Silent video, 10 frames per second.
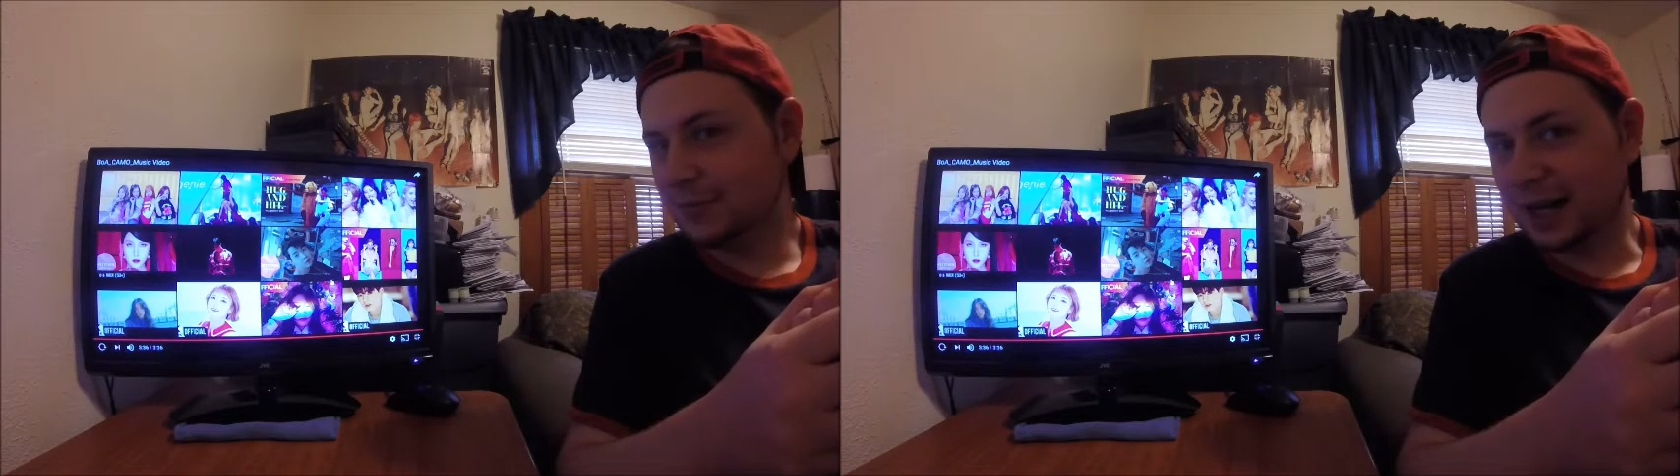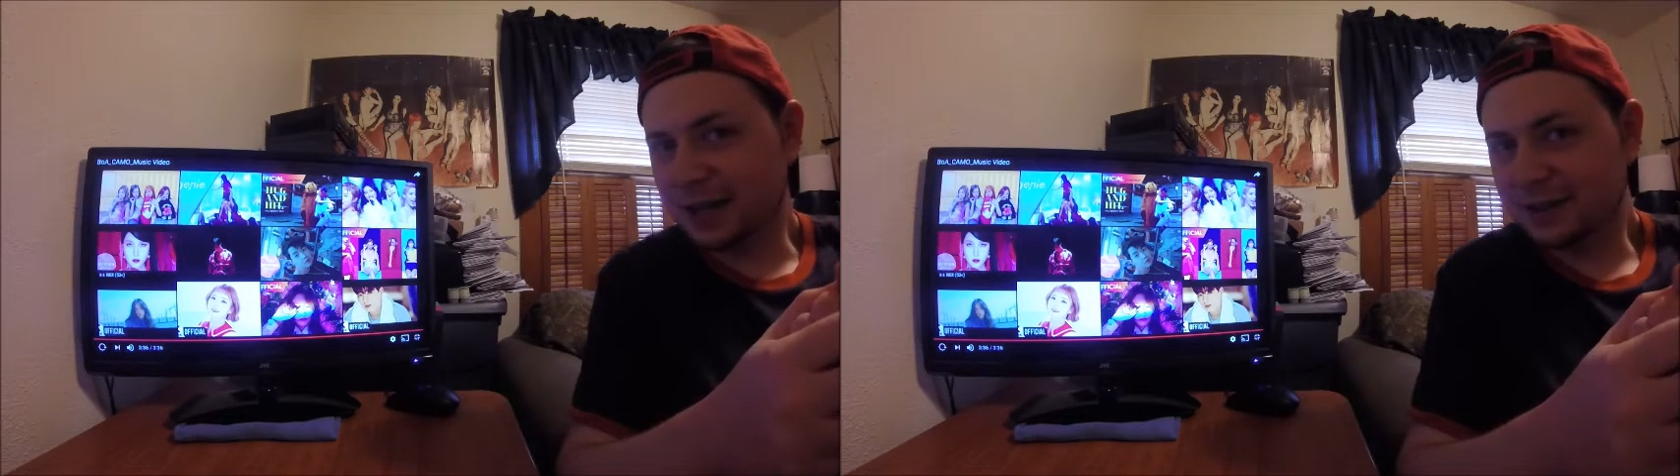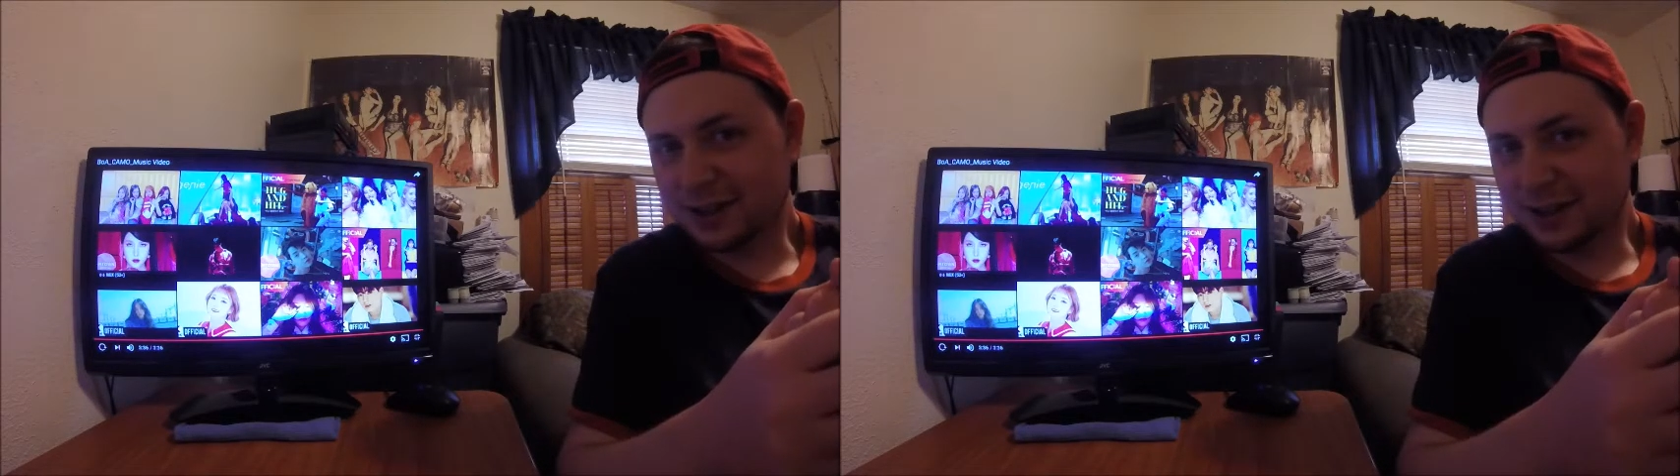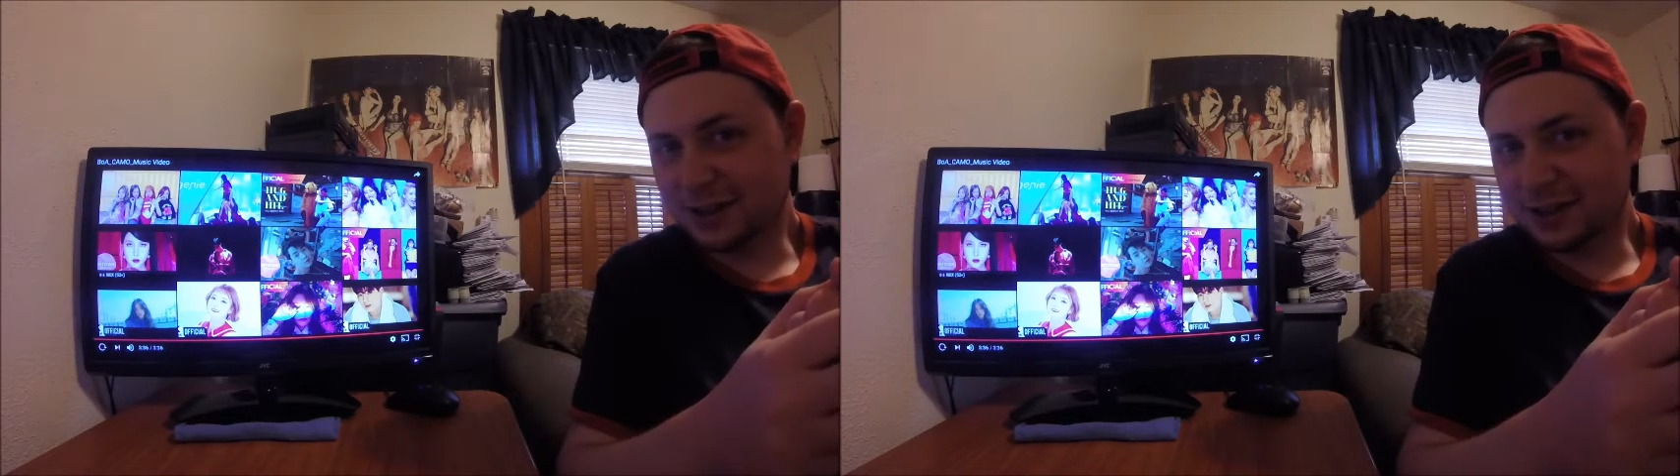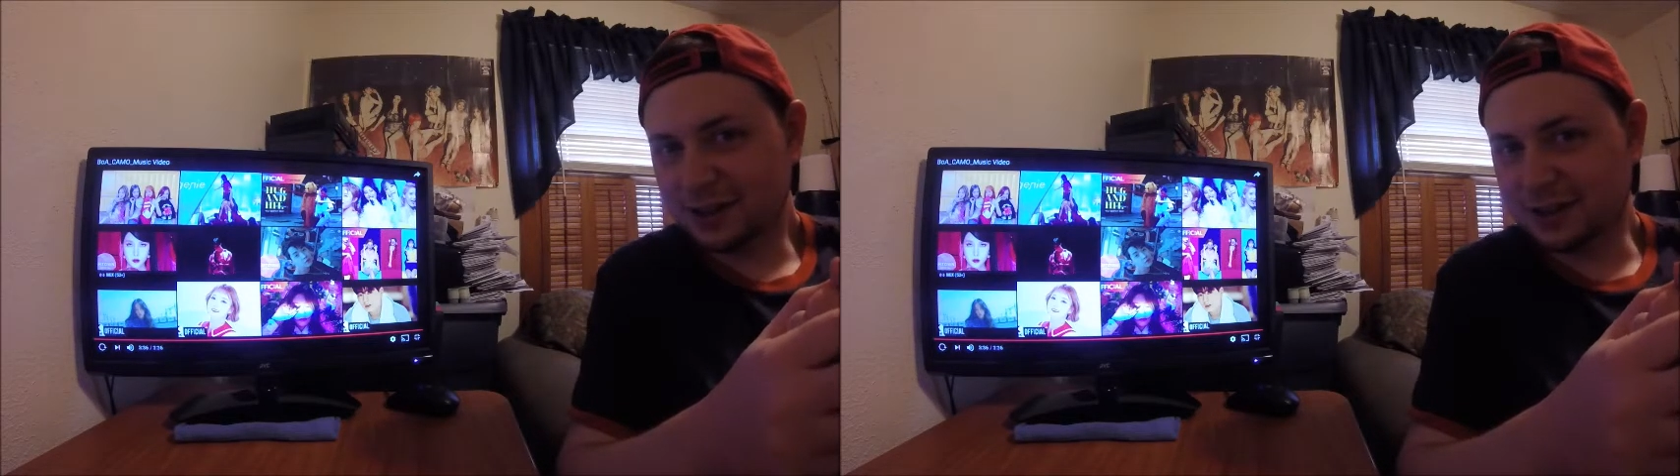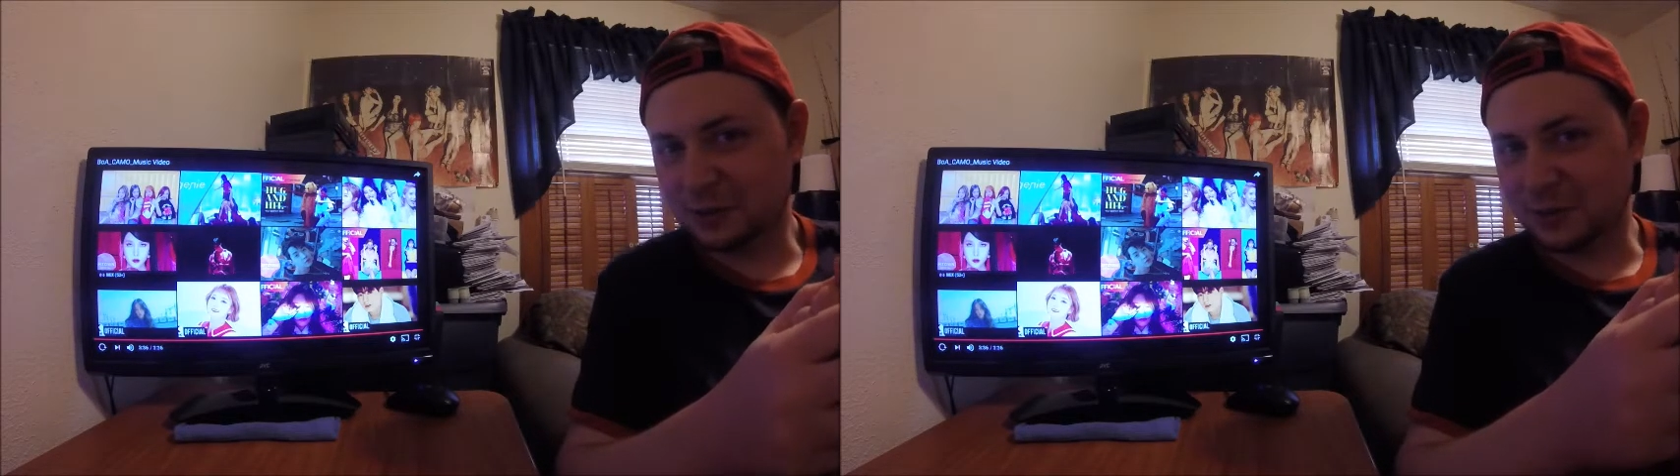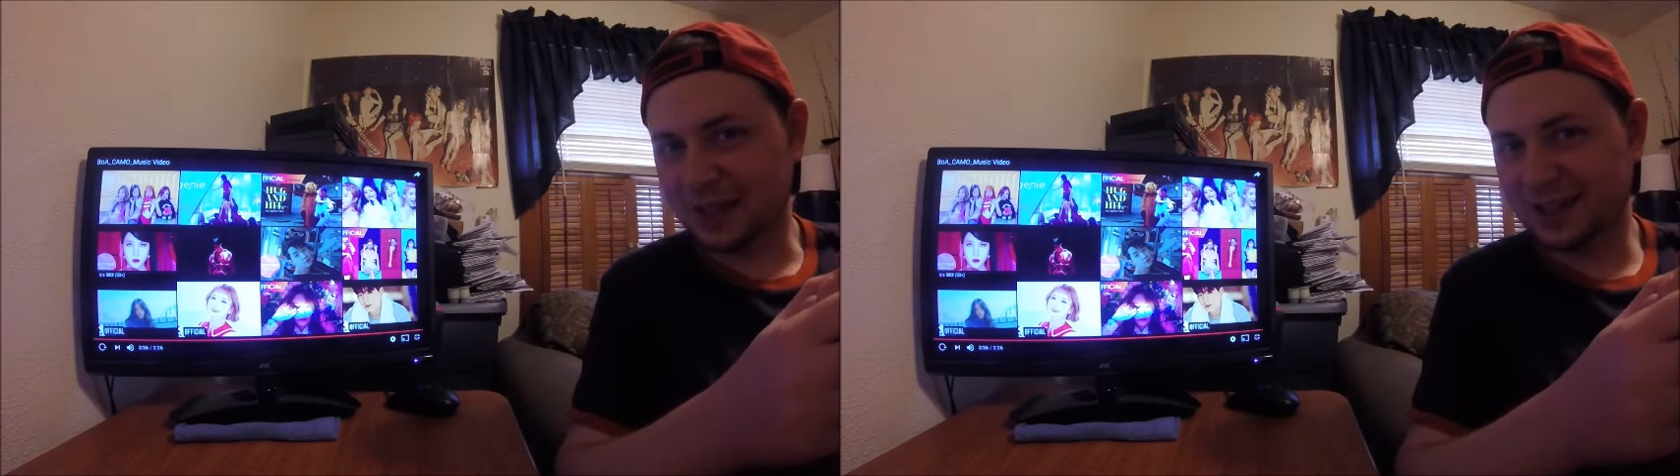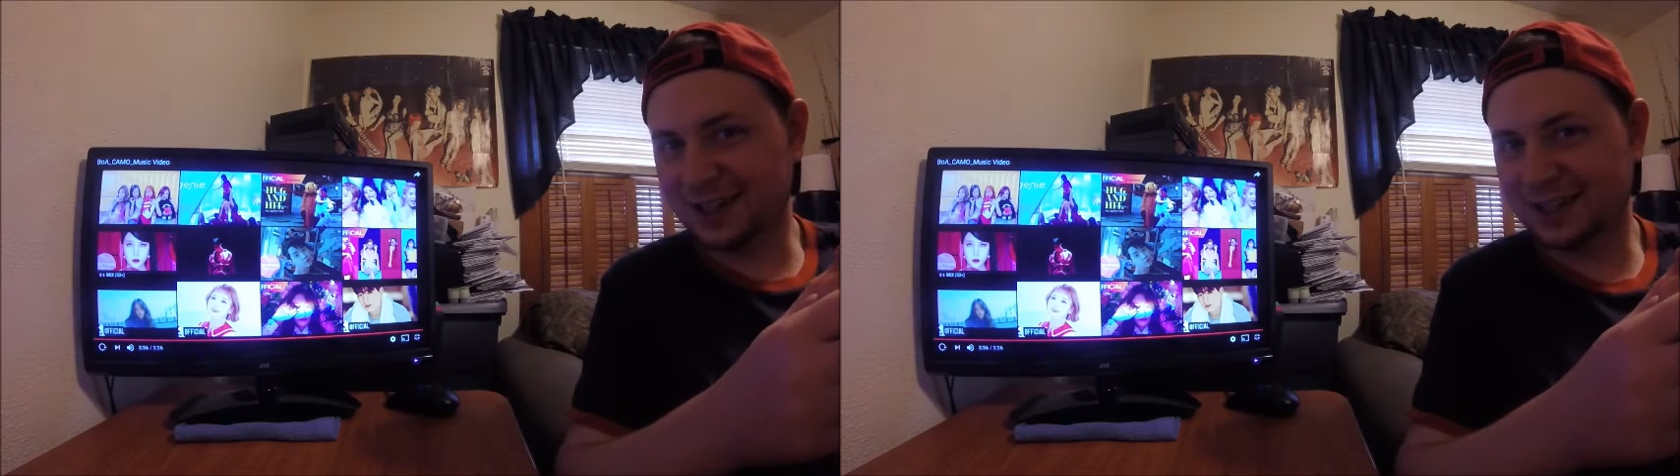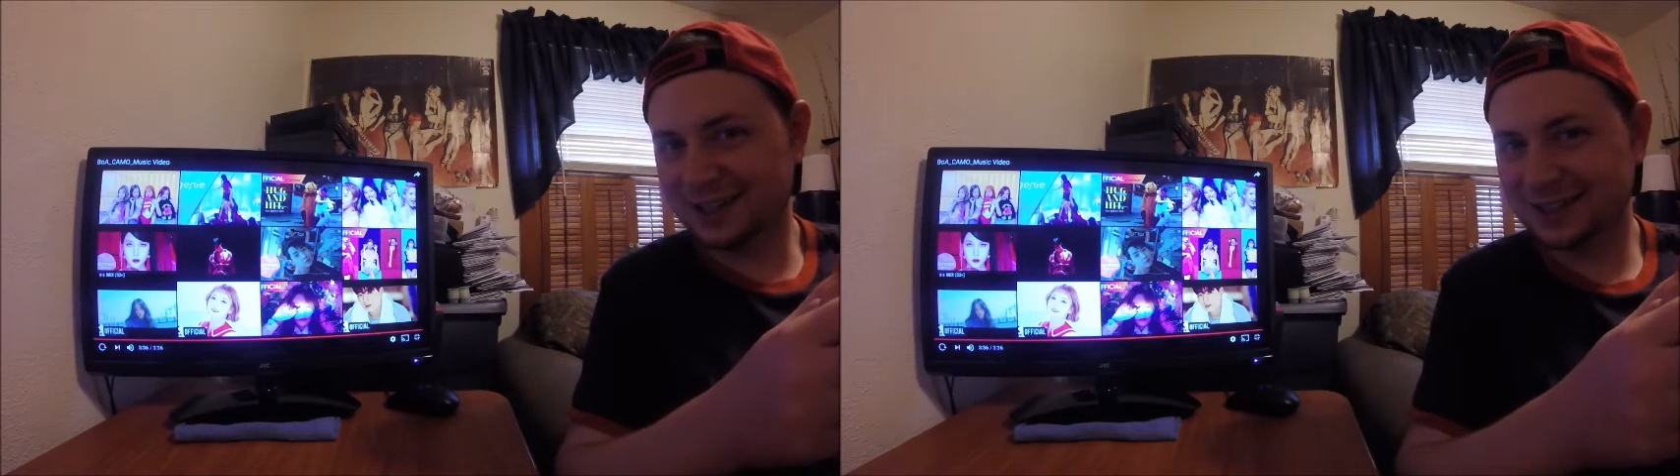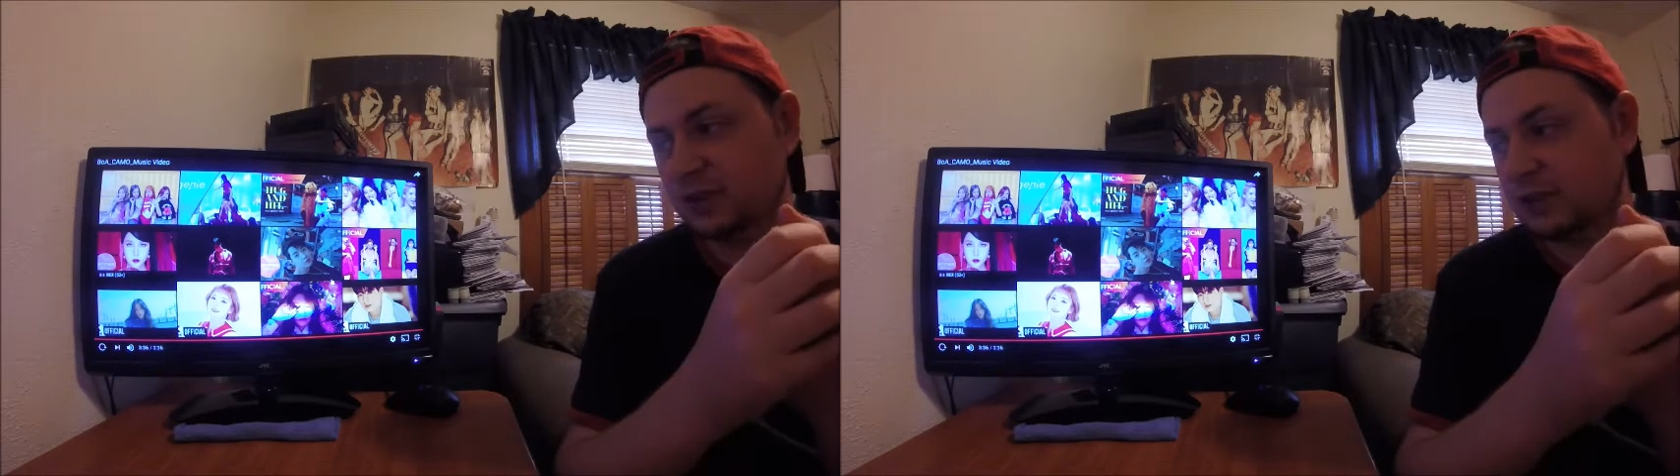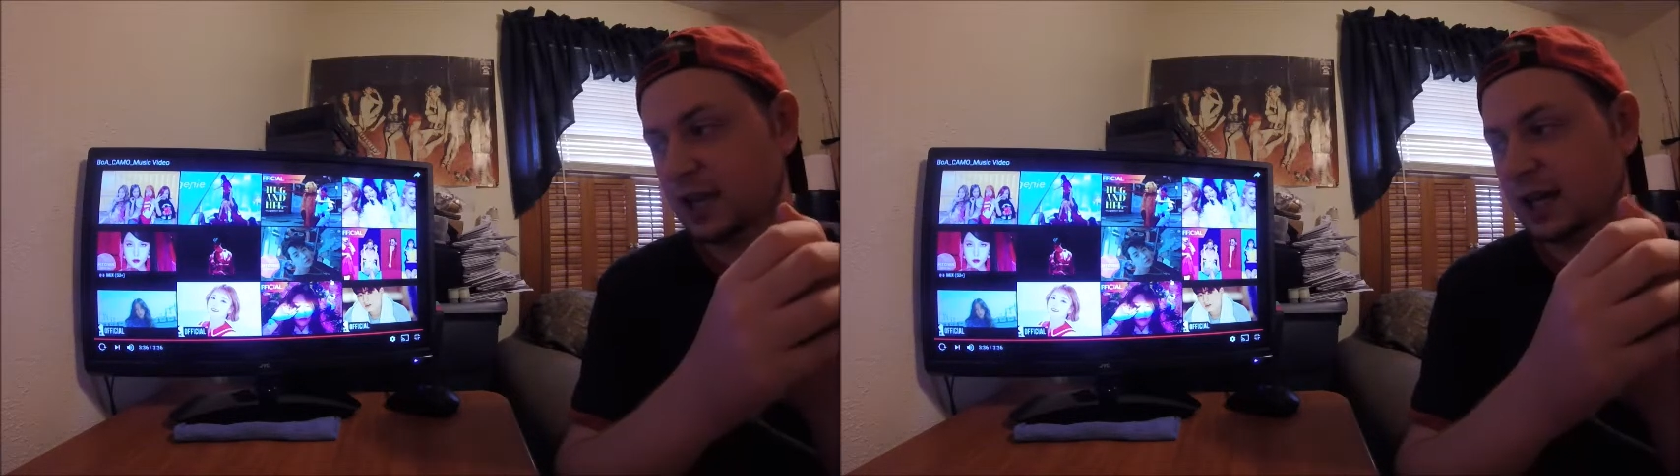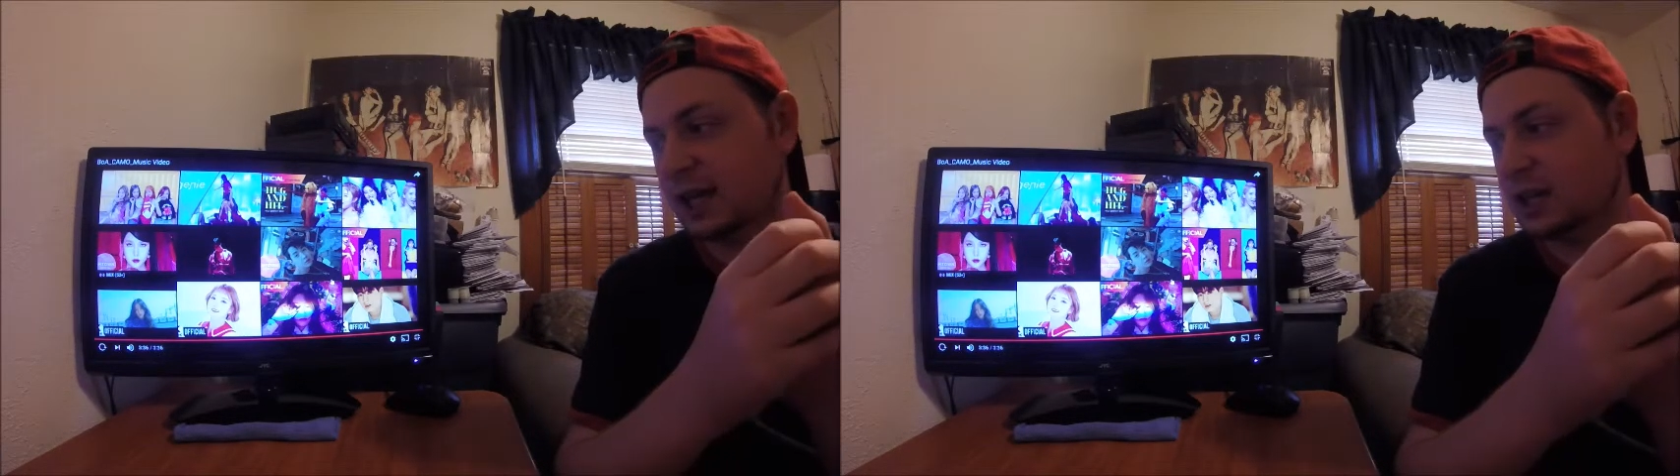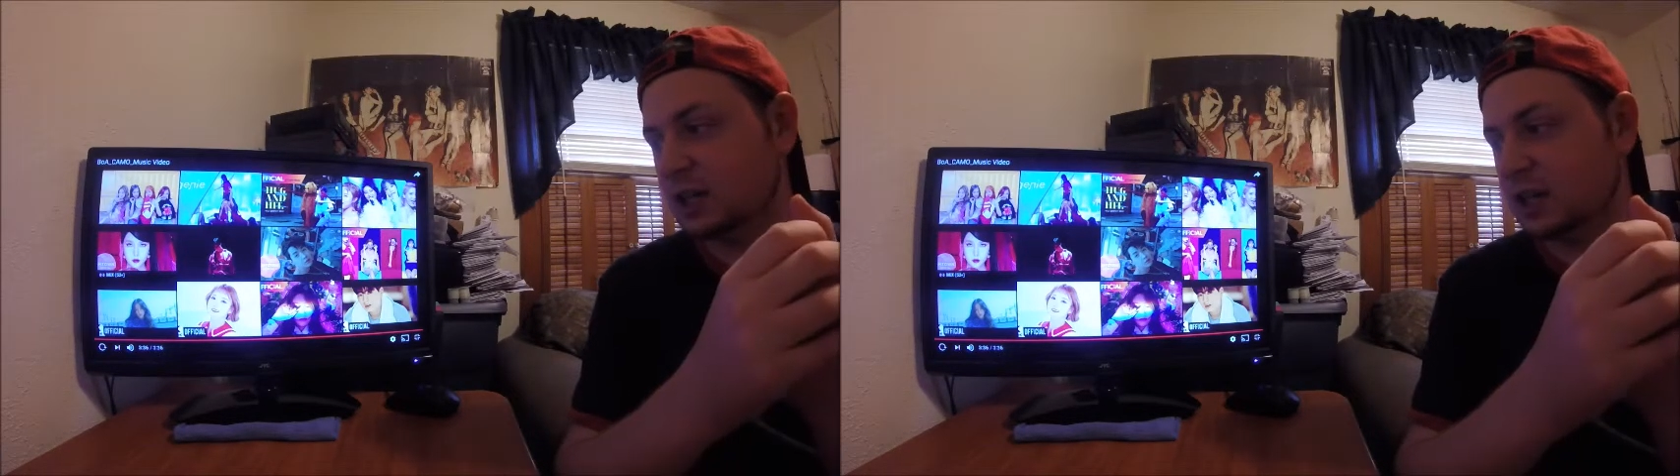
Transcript: I don't think I need to explain. So yeah.